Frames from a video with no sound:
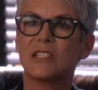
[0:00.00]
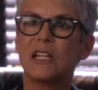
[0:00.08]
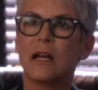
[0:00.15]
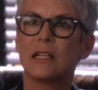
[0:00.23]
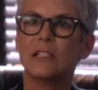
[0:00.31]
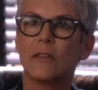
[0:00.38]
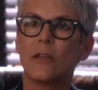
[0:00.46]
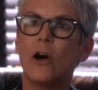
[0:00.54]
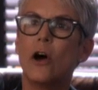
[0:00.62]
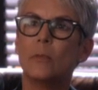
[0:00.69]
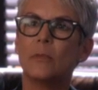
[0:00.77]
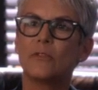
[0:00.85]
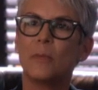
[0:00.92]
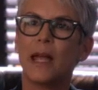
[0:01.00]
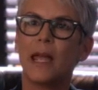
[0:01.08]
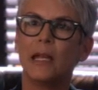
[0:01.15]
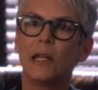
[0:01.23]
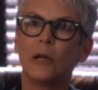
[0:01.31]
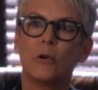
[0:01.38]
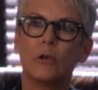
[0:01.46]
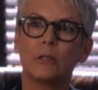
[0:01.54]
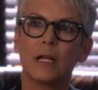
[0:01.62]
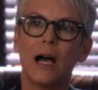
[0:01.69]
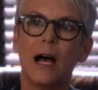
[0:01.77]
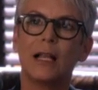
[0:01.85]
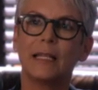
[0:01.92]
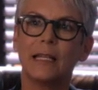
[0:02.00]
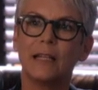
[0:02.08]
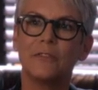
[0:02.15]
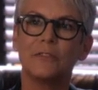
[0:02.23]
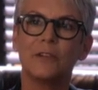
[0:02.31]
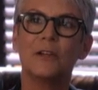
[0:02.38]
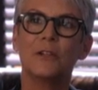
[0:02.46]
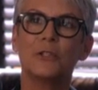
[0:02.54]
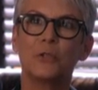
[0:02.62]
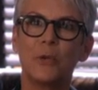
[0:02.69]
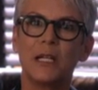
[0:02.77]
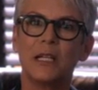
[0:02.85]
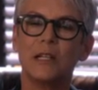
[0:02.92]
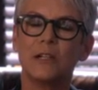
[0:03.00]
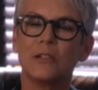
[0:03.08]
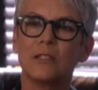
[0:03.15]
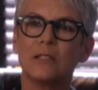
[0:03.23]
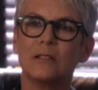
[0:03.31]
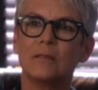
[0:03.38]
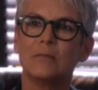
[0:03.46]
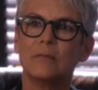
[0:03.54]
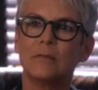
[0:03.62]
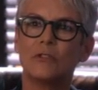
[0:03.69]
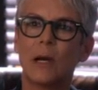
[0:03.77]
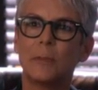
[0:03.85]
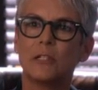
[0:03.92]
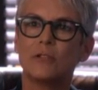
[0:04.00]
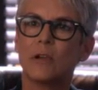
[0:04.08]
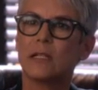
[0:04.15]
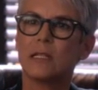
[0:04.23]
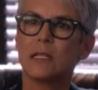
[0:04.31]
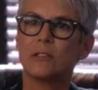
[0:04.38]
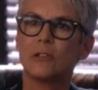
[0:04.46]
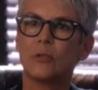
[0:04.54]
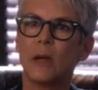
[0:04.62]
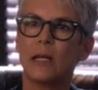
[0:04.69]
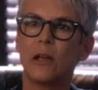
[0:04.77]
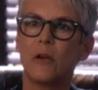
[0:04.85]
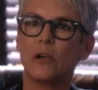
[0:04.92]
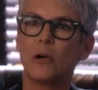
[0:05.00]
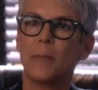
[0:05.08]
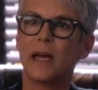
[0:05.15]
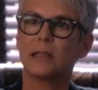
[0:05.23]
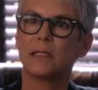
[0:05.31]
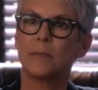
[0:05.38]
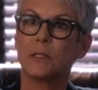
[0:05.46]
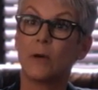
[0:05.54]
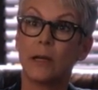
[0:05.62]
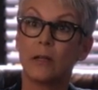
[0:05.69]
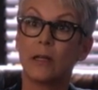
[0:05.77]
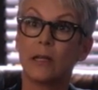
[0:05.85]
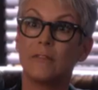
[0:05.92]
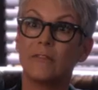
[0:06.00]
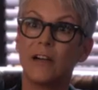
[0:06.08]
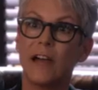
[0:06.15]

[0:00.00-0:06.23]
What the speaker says: I snuck into the home of my 80-year-old colleague of 20 years and dropped a transistor radio in her bathtub so I could get a